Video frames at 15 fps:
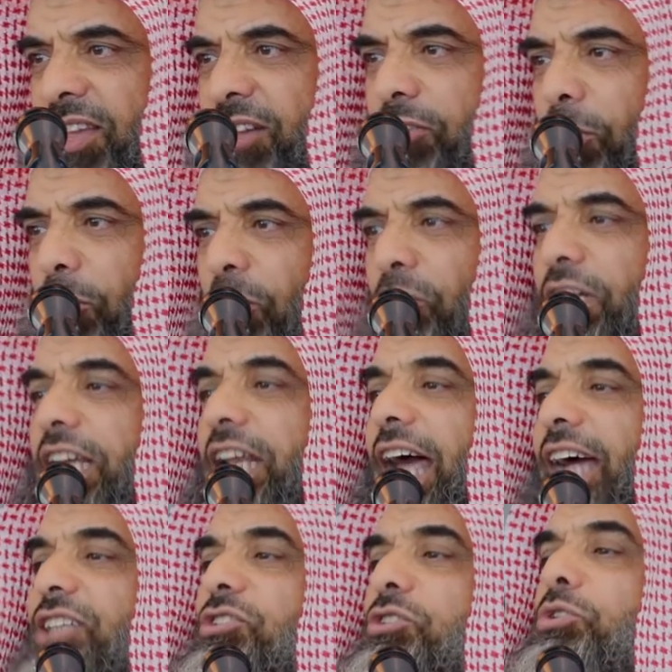The only
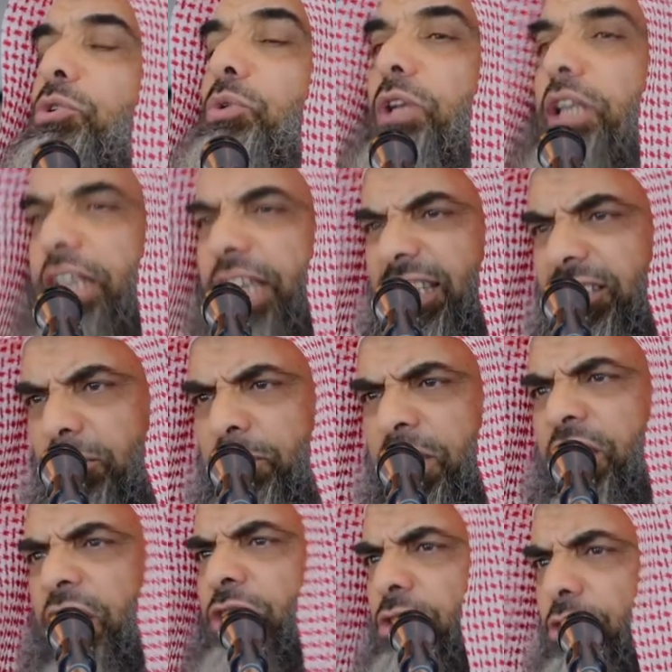light you will get,
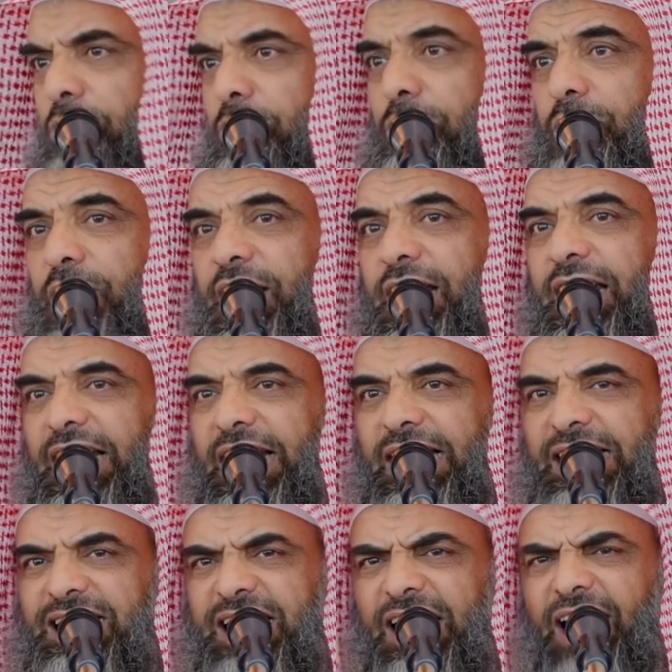me and you,
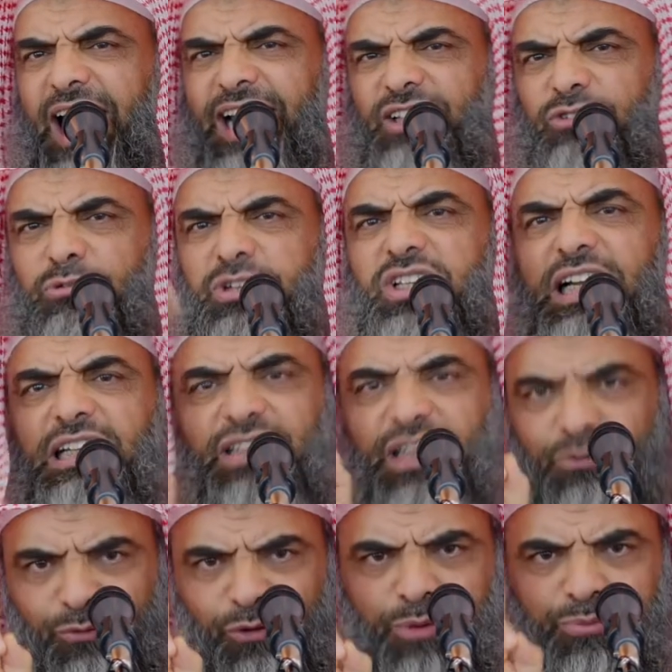is the light
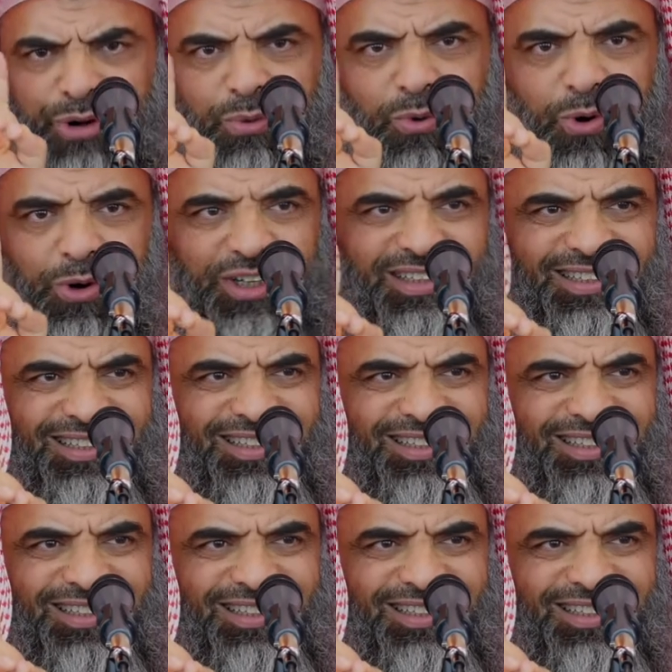resulting from reward.